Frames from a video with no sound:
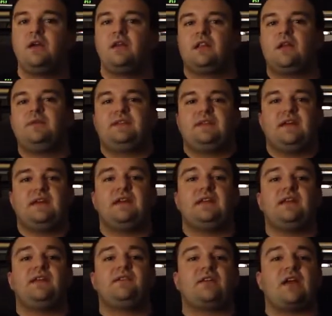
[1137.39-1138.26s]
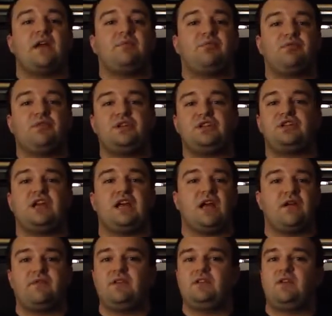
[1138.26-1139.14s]
Let me tell you this. I appreciate
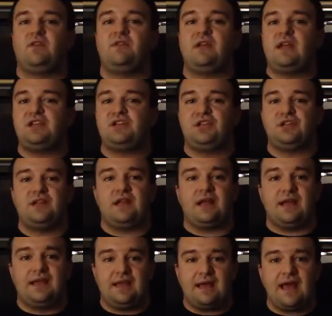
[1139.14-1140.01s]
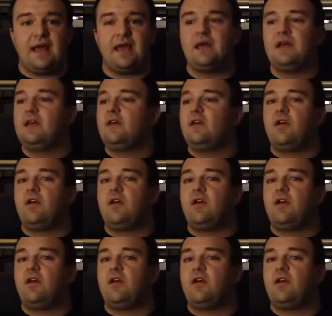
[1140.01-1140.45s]
every donation that I get.